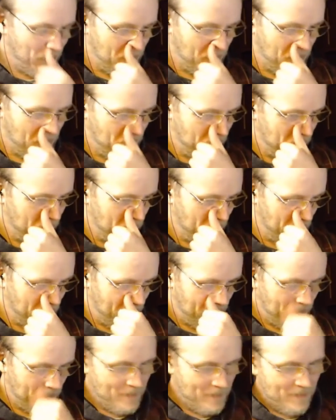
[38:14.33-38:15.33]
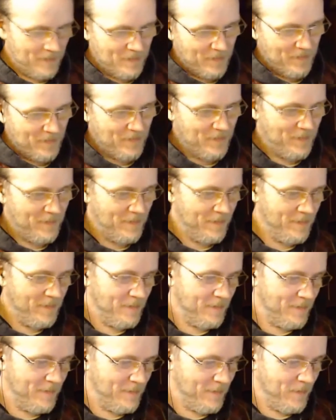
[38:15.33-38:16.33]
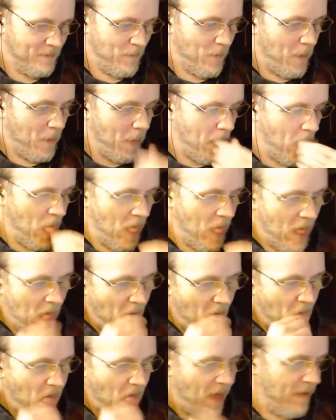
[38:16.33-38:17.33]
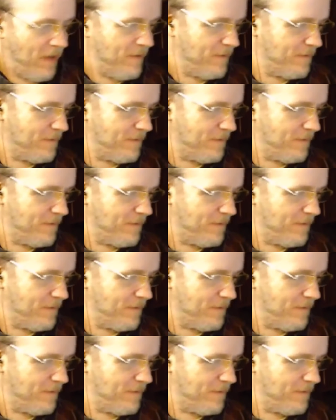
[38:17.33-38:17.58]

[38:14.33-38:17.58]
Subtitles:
But yeah, we used to bang out all the messages with that.